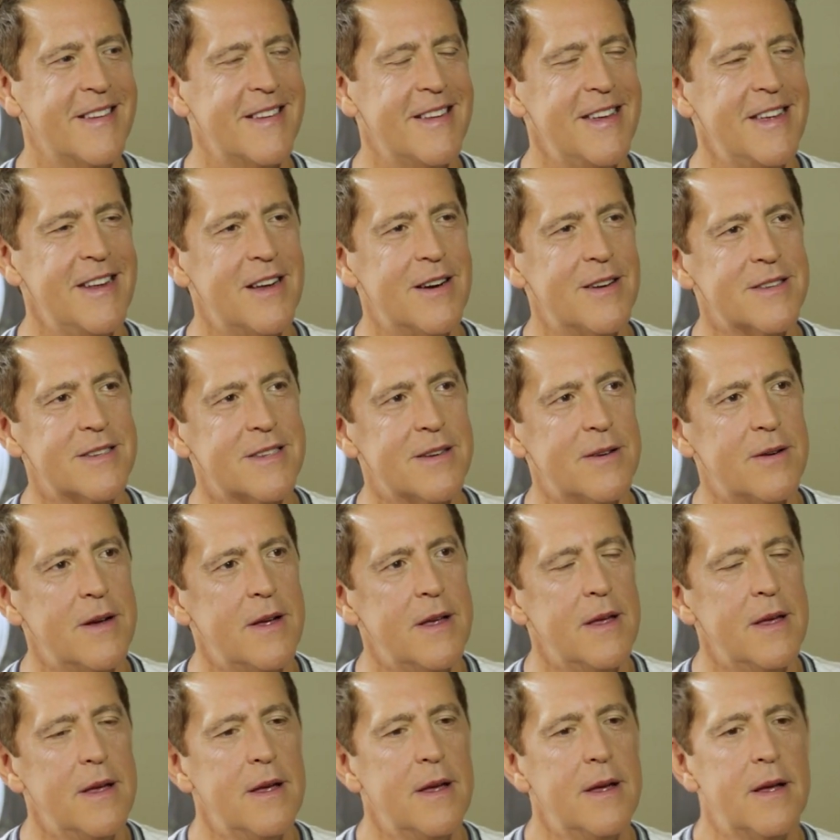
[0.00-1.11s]
You know, so
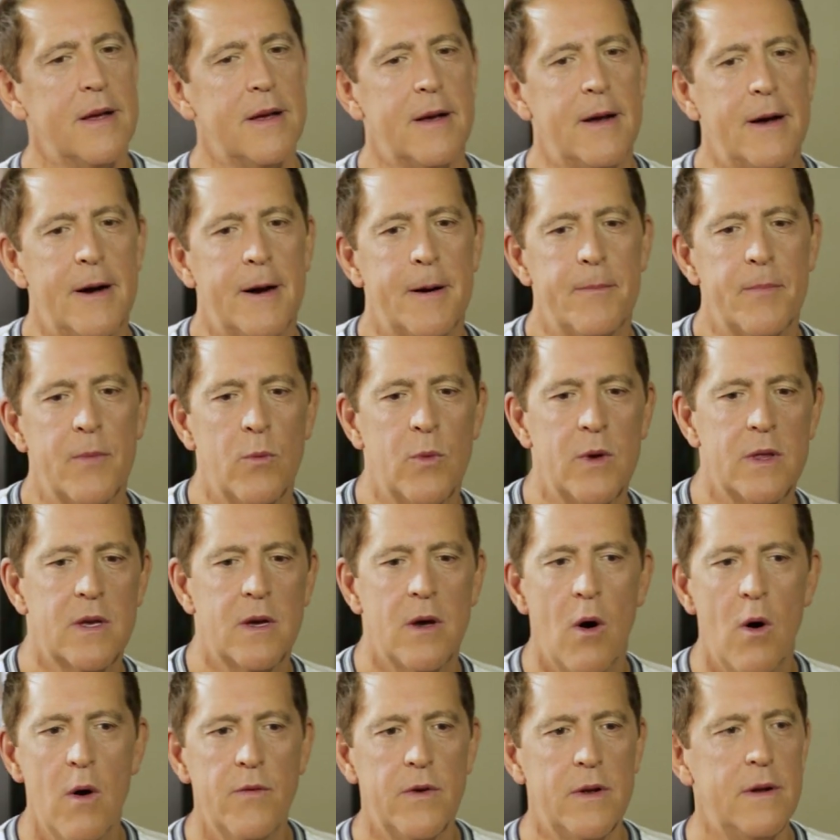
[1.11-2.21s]
um, with
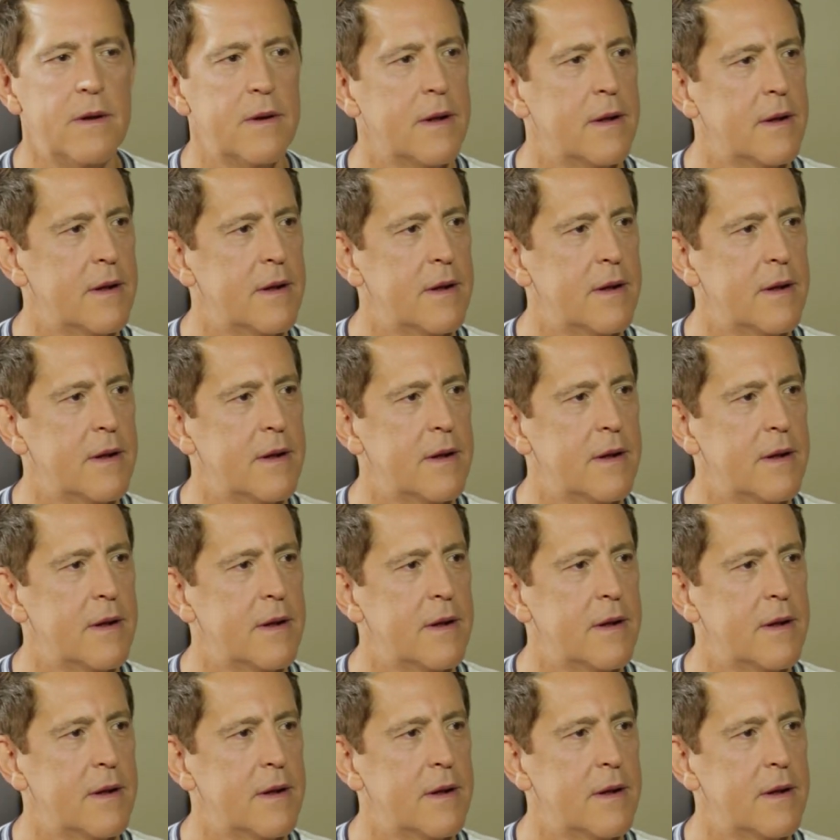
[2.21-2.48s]
COVID,